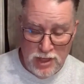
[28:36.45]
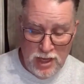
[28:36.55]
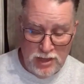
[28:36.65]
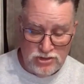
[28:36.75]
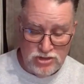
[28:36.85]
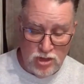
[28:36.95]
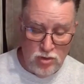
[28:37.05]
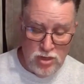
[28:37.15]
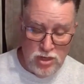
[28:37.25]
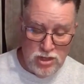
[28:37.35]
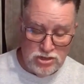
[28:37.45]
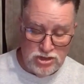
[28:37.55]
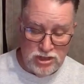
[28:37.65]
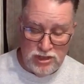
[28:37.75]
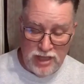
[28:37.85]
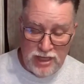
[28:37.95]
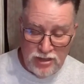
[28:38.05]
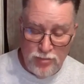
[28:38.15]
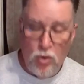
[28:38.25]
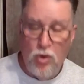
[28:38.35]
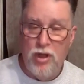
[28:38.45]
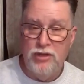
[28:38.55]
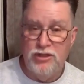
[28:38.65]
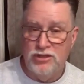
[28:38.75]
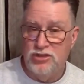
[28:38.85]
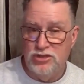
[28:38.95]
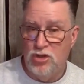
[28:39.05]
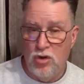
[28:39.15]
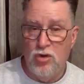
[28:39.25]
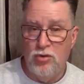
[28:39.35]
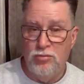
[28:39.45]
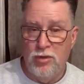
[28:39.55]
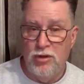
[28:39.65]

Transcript: And so she laid the boy, this is her